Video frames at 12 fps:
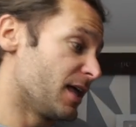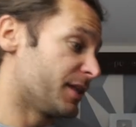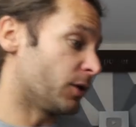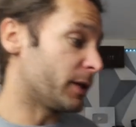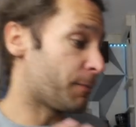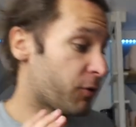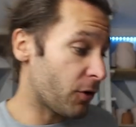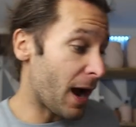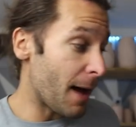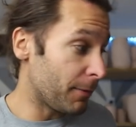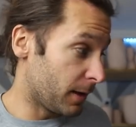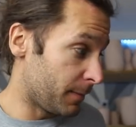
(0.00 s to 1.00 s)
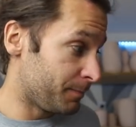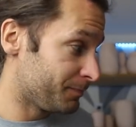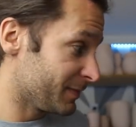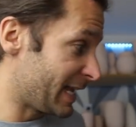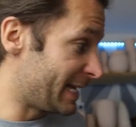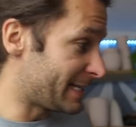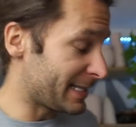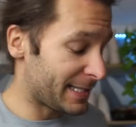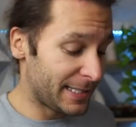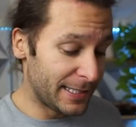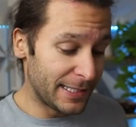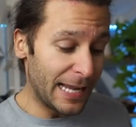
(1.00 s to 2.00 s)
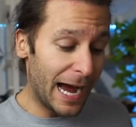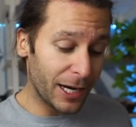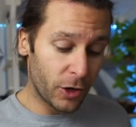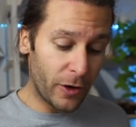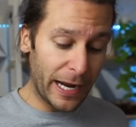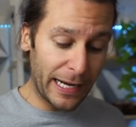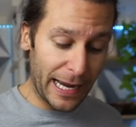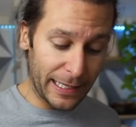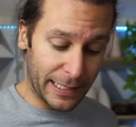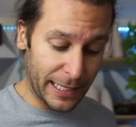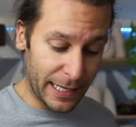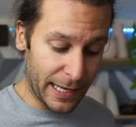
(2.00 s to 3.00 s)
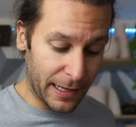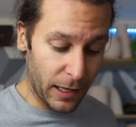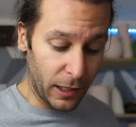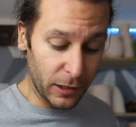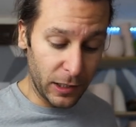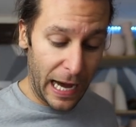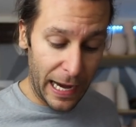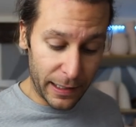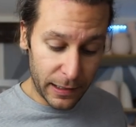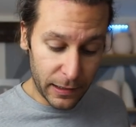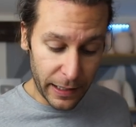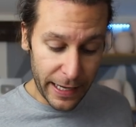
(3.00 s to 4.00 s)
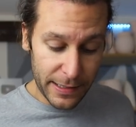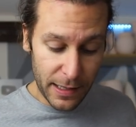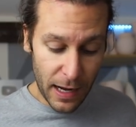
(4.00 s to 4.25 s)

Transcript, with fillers: The only problem is it's not great at getting a lot of glaze